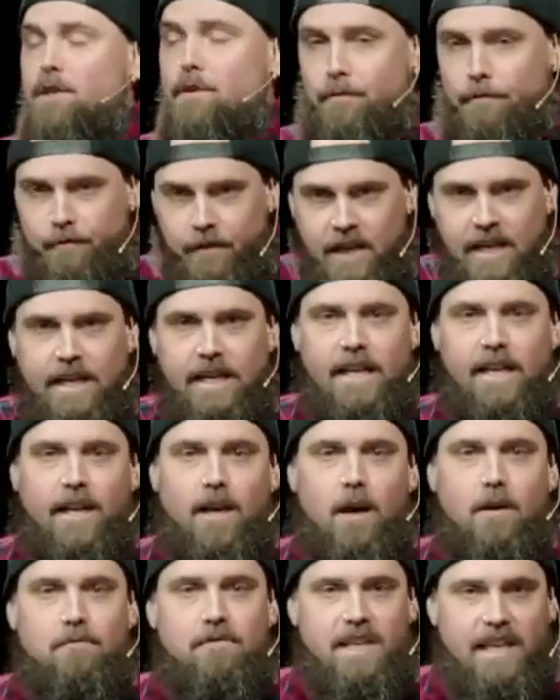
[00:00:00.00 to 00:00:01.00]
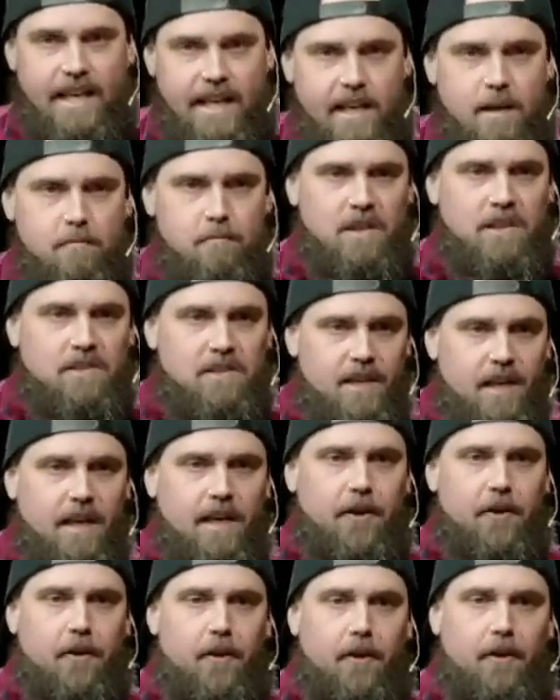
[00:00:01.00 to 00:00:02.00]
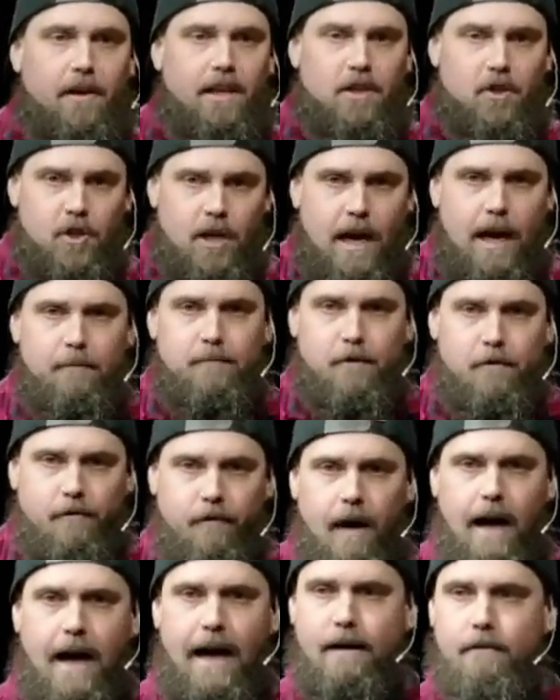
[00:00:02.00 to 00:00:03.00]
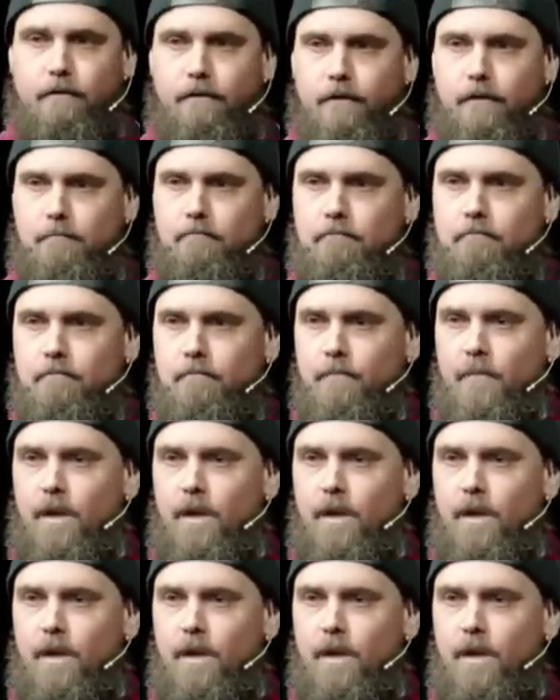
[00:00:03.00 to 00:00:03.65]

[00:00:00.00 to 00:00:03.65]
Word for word: the defeating of the enemies here in chapter 5?